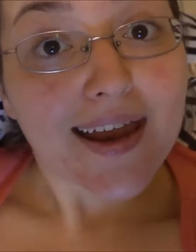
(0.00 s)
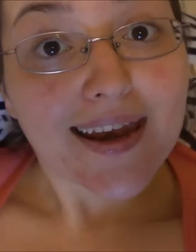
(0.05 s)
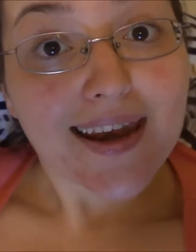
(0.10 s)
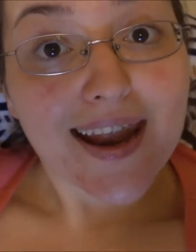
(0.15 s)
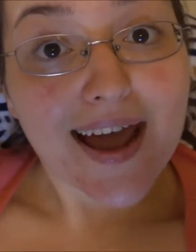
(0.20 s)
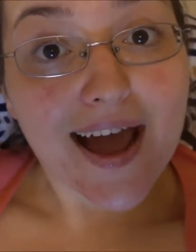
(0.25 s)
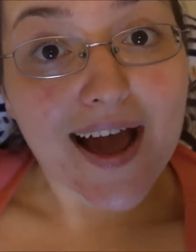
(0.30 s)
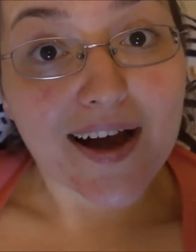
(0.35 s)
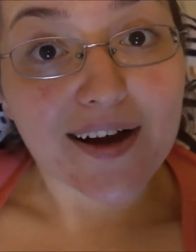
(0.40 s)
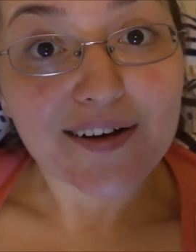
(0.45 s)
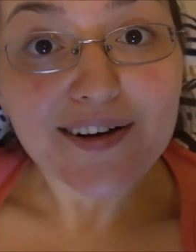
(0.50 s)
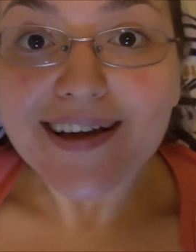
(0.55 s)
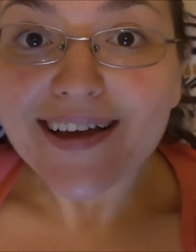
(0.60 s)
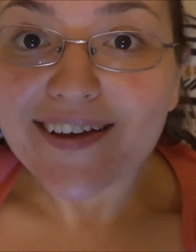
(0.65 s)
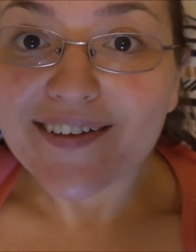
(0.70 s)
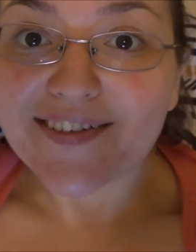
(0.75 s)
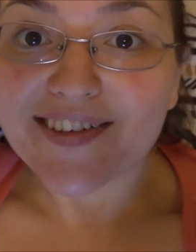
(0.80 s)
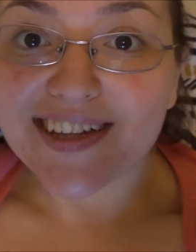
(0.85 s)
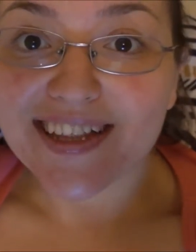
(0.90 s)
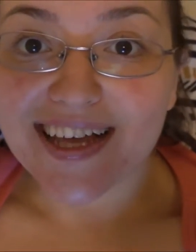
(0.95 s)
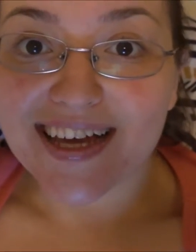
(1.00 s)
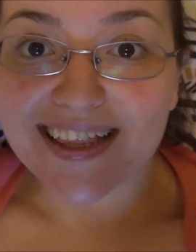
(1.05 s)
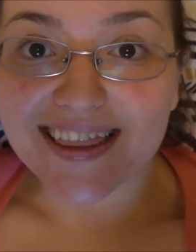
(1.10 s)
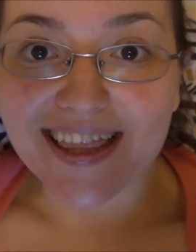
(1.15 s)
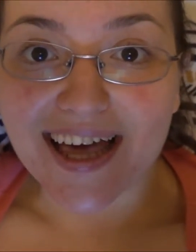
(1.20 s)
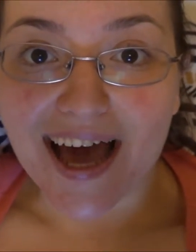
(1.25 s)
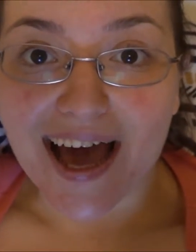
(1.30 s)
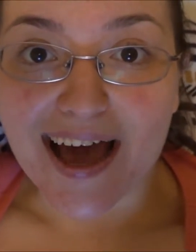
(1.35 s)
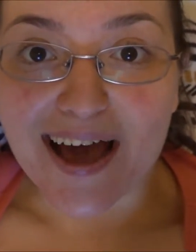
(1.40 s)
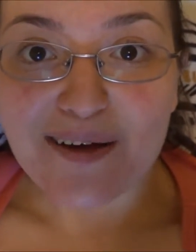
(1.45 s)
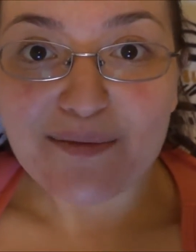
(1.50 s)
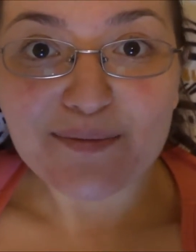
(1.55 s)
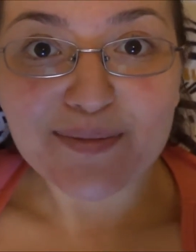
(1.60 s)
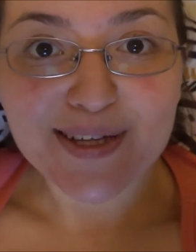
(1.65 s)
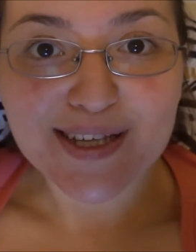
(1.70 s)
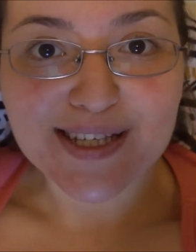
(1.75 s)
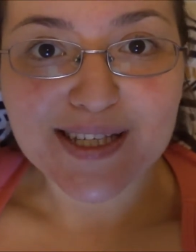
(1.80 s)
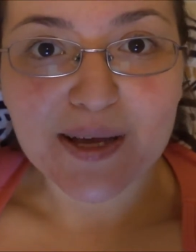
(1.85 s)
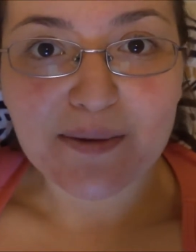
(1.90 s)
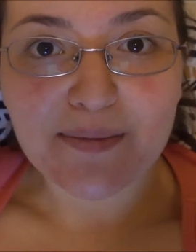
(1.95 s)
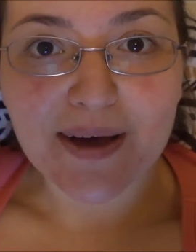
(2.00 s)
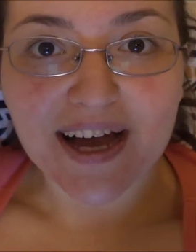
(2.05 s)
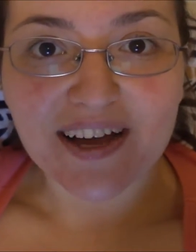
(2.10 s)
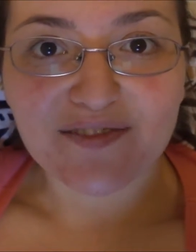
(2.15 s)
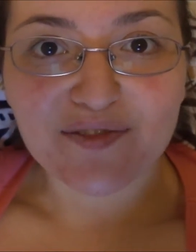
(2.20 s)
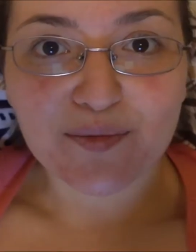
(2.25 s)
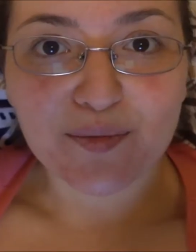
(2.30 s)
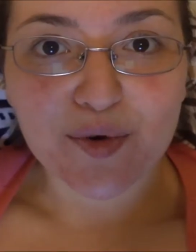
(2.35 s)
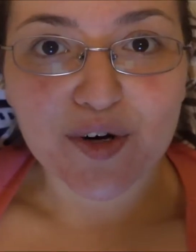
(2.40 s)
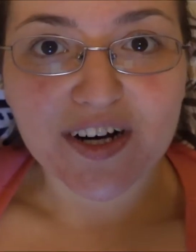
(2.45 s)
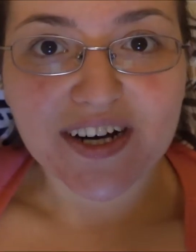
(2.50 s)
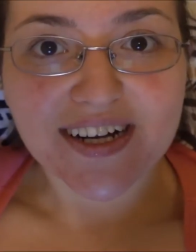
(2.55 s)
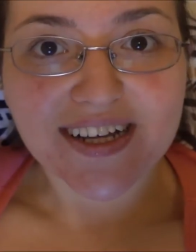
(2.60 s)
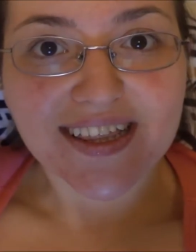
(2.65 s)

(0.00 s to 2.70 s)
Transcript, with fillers: now, if you like that, please come back for more.